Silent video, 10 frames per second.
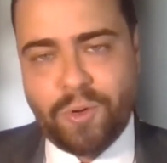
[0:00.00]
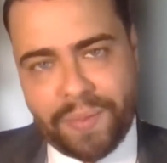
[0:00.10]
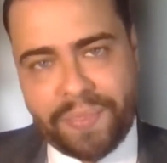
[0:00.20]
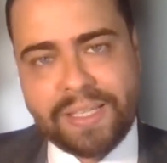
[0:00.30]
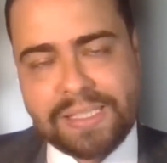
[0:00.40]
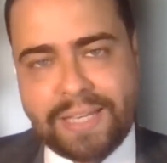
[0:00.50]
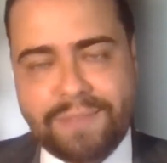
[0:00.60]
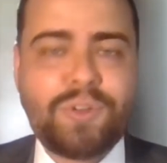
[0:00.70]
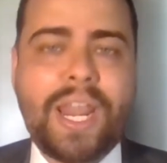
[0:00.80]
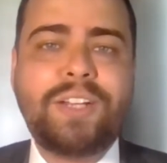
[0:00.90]
you with us
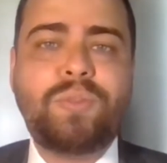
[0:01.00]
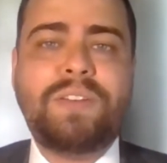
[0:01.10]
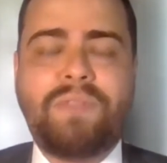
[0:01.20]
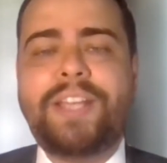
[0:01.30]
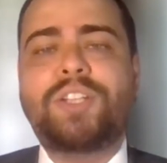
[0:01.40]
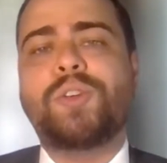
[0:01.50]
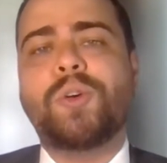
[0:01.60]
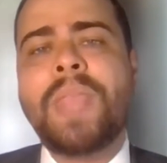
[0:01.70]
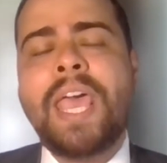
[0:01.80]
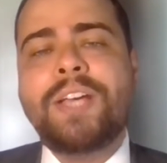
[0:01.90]
and would like to invite you